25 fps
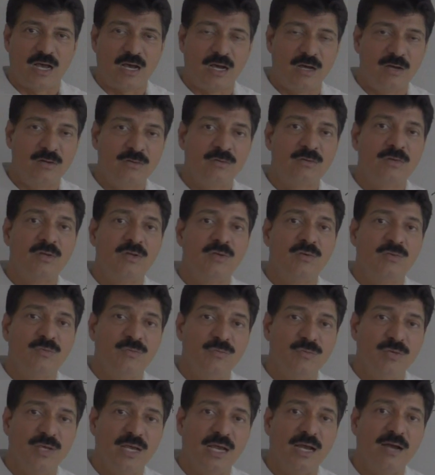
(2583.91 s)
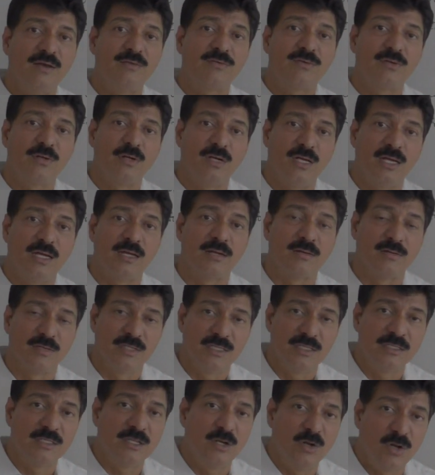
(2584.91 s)
how we have to learn.
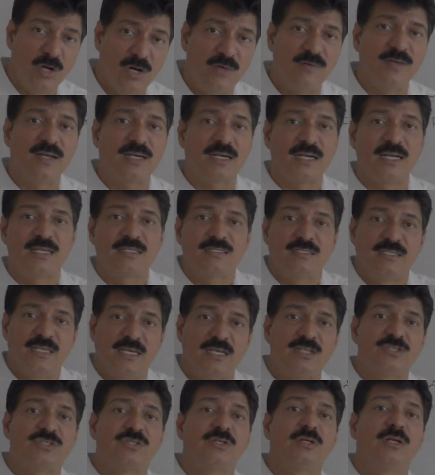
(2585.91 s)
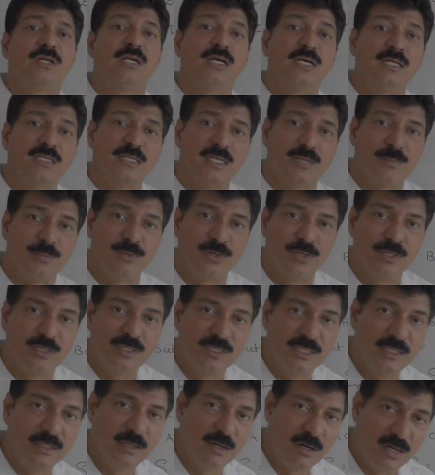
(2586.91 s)
In the lower class, just you learned about
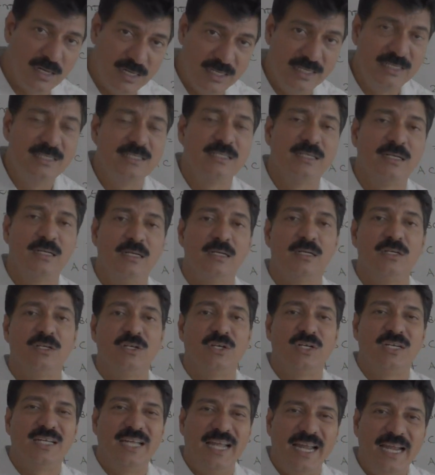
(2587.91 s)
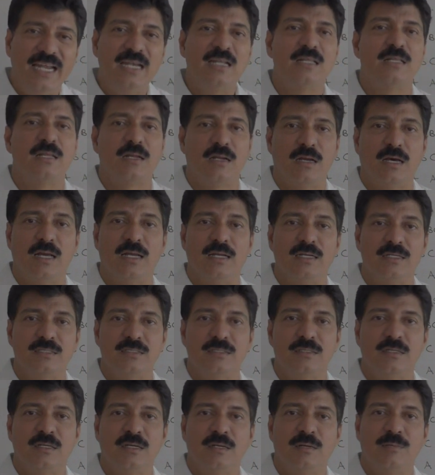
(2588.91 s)
the knowledge, you gained the knowledge,
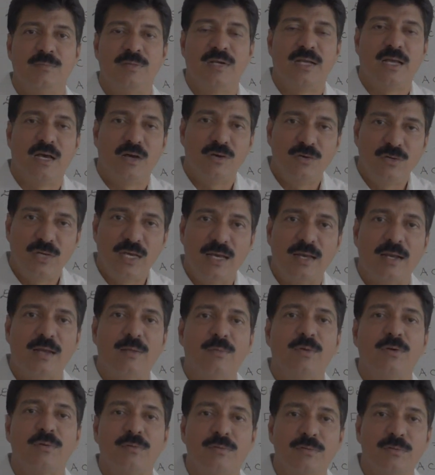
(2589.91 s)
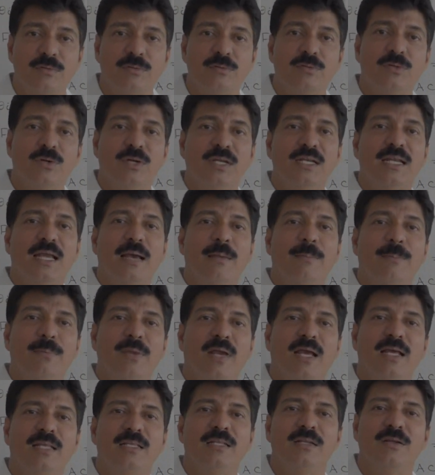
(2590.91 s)
but how we are going to
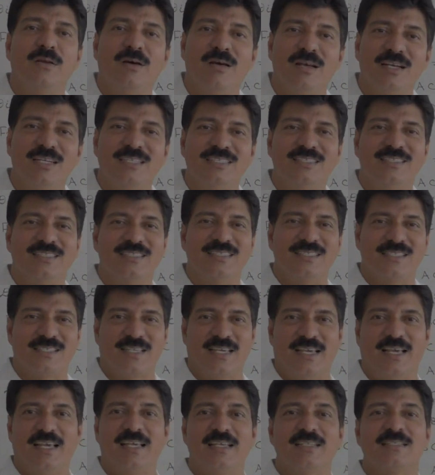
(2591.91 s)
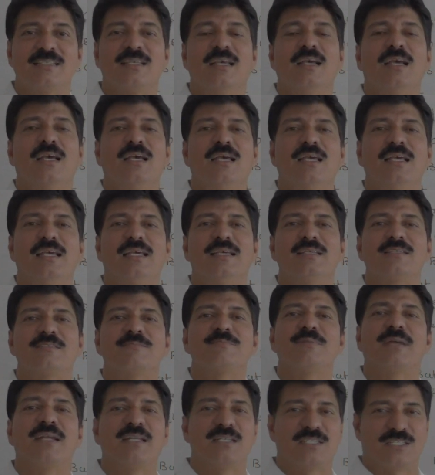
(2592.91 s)
apply the knowledge in this case is
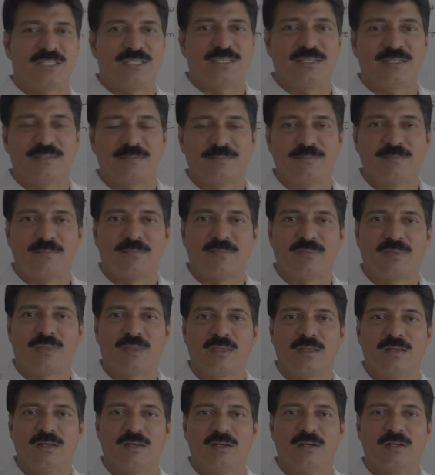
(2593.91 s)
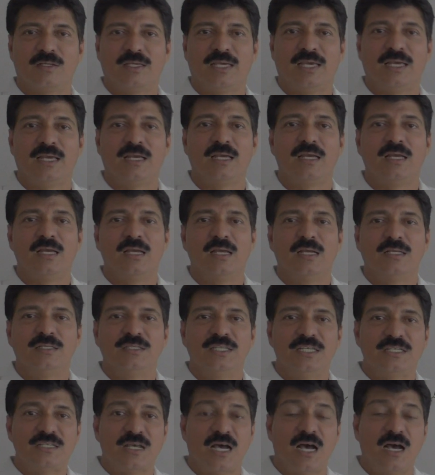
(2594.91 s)
mentioned. Okay,
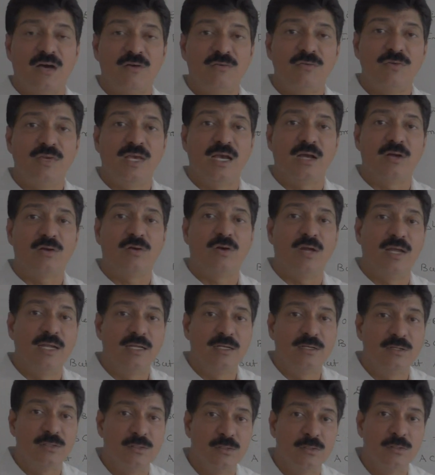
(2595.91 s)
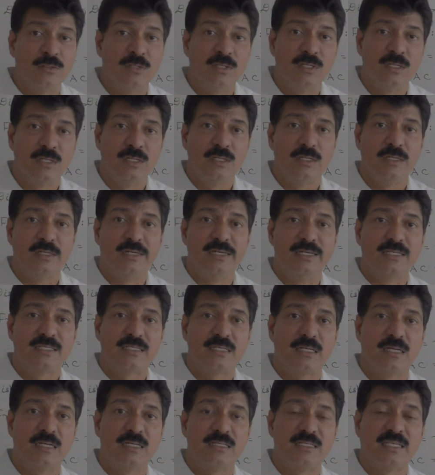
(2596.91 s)
this is how we are going to
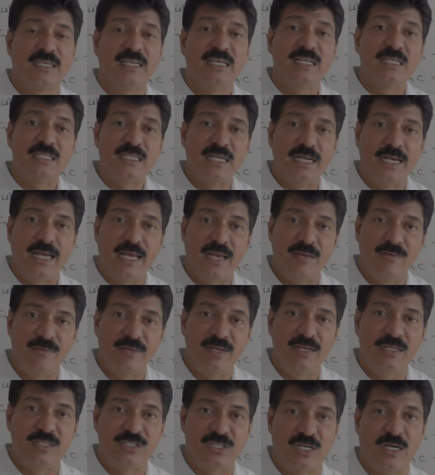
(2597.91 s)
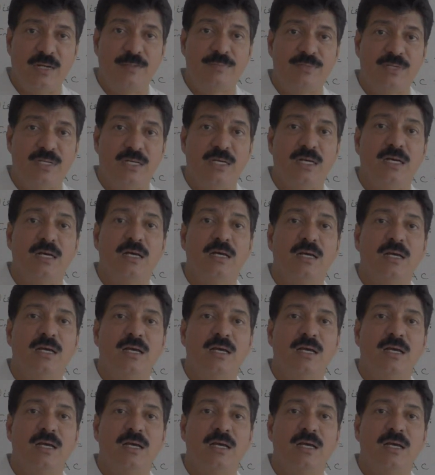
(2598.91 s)
discuss each and every chapter